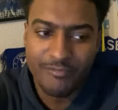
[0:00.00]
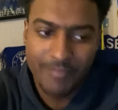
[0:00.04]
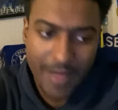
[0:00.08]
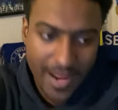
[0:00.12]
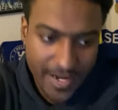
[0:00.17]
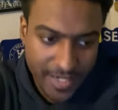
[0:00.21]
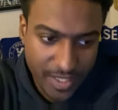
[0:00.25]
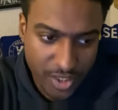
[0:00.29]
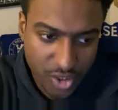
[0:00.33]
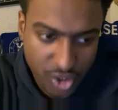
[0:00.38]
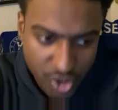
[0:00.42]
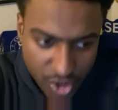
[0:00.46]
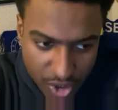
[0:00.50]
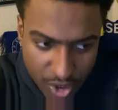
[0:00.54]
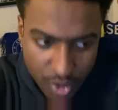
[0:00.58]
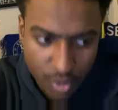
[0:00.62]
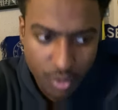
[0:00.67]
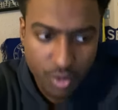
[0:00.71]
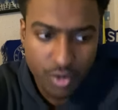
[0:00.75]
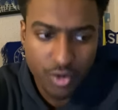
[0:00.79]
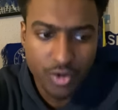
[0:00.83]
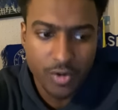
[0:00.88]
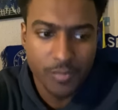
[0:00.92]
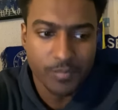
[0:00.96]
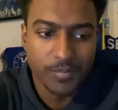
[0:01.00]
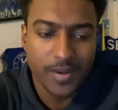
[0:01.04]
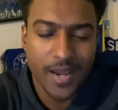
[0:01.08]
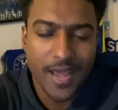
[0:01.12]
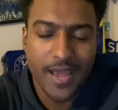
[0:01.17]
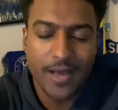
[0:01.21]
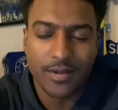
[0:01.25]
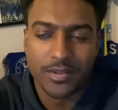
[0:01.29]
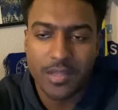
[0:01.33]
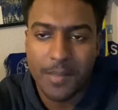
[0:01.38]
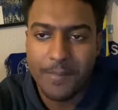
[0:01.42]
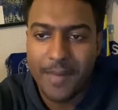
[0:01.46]
Badia Shiel who can play
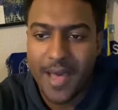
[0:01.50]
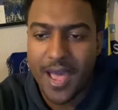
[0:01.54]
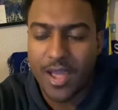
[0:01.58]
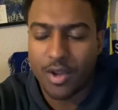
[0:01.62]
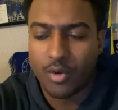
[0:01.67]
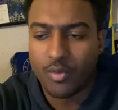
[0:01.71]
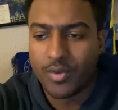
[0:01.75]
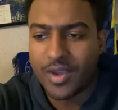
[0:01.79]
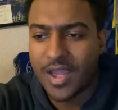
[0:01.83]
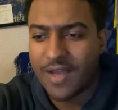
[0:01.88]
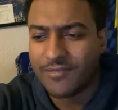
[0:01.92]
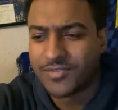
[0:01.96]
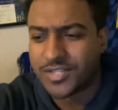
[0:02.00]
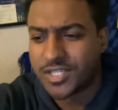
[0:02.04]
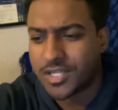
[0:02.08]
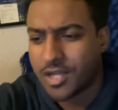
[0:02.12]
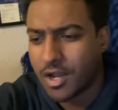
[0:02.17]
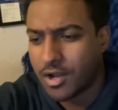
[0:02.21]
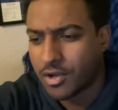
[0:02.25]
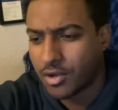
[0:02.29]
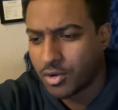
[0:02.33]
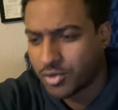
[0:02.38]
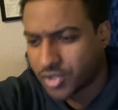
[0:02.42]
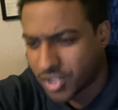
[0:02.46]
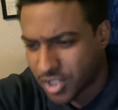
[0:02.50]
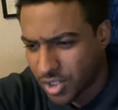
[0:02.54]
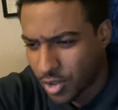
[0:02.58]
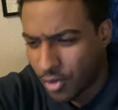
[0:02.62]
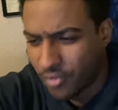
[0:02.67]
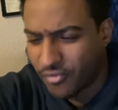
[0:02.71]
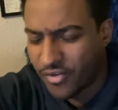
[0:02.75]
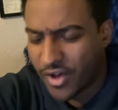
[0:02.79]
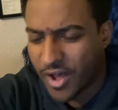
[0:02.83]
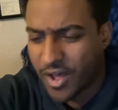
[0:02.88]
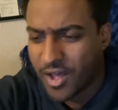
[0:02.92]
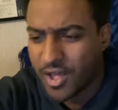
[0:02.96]
out the back. We have Thiago
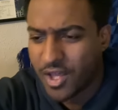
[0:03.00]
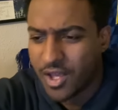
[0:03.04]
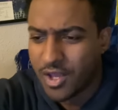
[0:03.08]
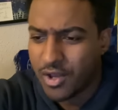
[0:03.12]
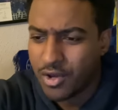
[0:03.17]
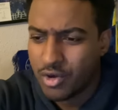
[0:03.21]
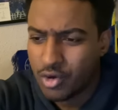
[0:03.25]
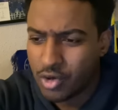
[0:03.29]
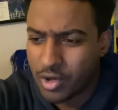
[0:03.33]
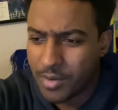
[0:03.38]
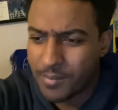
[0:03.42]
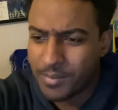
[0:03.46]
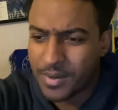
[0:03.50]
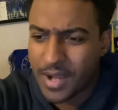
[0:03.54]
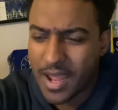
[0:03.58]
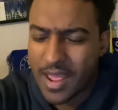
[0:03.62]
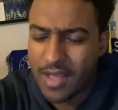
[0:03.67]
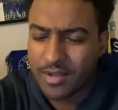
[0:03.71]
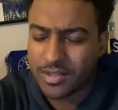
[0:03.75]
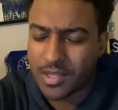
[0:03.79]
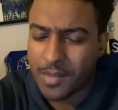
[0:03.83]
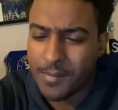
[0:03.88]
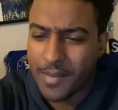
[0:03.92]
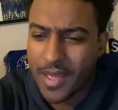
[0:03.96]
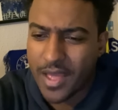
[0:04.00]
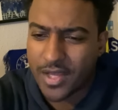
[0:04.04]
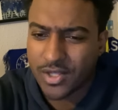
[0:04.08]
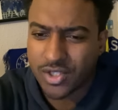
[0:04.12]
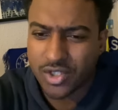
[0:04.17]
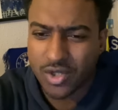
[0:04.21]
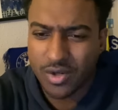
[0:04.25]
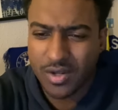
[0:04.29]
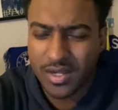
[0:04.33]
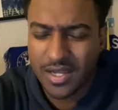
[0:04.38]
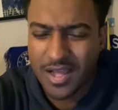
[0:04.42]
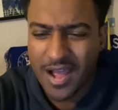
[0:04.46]
Silva who can play out the back.
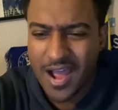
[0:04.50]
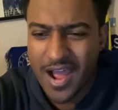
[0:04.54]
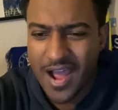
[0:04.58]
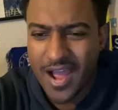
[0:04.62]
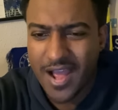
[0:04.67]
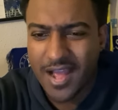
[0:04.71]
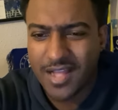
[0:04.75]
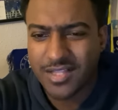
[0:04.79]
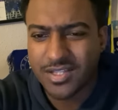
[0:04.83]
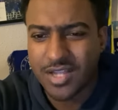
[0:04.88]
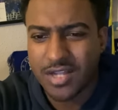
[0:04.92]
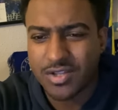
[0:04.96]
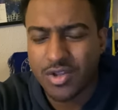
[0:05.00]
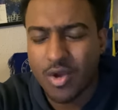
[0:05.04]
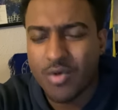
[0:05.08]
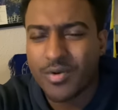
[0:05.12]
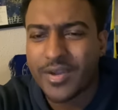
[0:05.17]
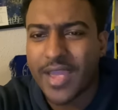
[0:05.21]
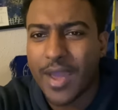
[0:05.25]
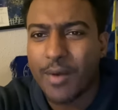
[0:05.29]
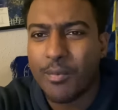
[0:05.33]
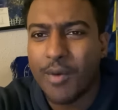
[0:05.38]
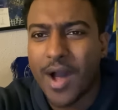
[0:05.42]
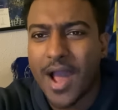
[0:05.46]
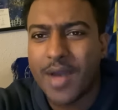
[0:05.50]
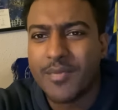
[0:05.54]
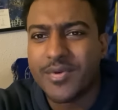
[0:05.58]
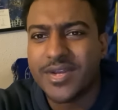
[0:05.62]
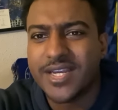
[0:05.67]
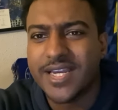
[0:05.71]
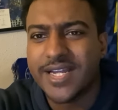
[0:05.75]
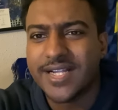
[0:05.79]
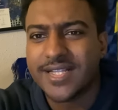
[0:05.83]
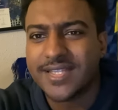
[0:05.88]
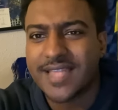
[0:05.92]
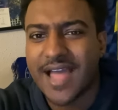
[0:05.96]
So I don't get why we
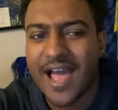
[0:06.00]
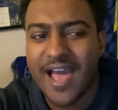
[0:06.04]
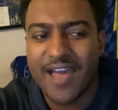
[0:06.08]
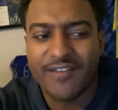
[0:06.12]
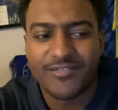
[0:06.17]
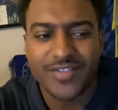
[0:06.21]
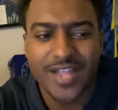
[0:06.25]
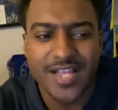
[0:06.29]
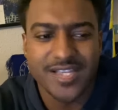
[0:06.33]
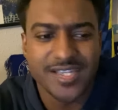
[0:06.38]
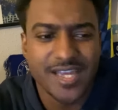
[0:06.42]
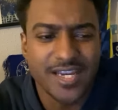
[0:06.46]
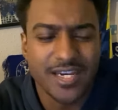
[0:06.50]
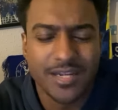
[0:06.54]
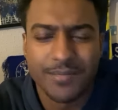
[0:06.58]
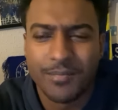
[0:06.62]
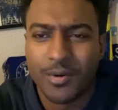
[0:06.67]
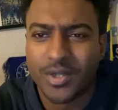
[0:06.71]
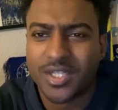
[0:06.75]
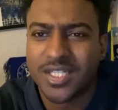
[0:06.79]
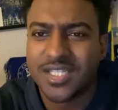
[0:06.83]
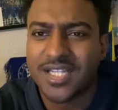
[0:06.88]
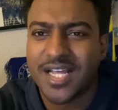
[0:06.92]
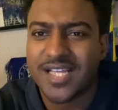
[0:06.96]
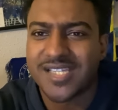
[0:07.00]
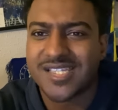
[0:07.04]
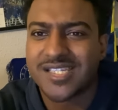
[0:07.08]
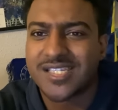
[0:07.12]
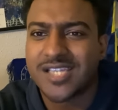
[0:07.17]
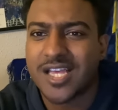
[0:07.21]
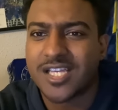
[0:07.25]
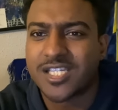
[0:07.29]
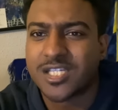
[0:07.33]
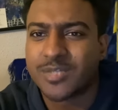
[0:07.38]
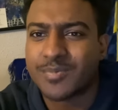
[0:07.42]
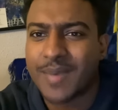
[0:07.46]
need that. If there's anybody that's
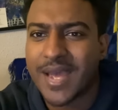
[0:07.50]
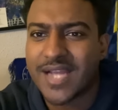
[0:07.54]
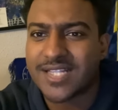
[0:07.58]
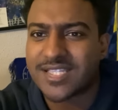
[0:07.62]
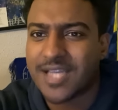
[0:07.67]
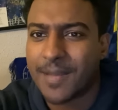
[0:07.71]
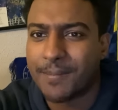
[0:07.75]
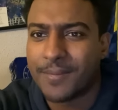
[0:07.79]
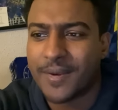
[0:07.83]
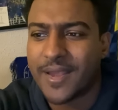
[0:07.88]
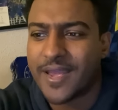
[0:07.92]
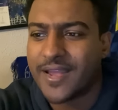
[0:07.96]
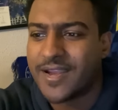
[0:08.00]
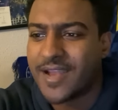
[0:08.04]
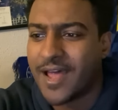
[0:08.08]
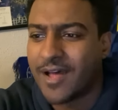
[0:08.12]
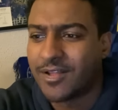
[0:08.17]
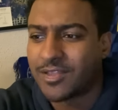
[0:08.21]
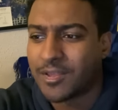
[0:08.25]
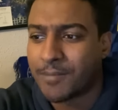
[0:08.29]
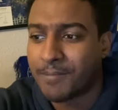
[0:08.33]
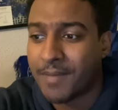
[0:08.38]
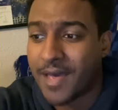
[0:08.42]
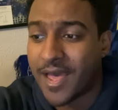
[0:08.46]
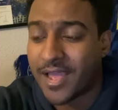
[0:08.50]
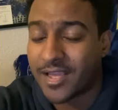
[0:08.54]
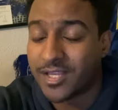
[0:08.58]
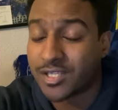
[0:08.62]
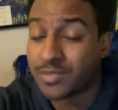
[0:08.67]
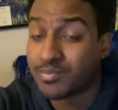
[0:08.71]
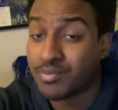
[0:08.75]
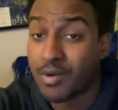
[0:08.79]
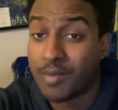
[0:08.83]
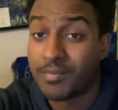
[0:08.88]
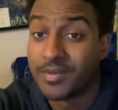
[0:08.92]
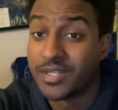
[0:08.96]
suspect at playing out the back, it's
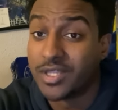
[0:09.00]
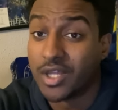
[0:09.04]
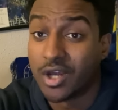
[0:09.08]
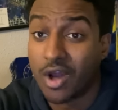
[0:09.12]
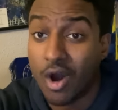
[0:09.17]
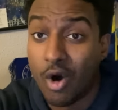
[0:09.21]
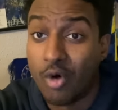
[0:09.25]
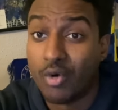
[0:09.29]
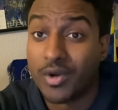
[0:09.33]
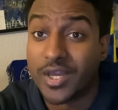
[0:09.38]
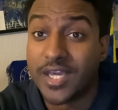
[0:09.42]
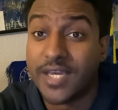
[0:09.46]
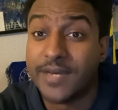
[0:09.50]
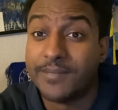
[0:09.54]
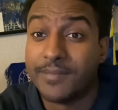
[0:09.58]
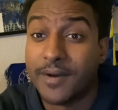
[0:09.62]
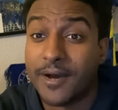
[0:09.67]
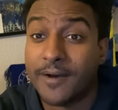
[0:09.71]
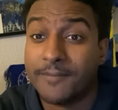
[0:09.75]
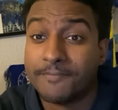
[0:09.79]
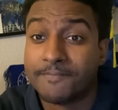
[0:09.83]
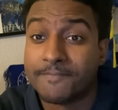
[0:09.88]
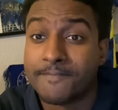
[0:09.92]
probably the goalkeeper,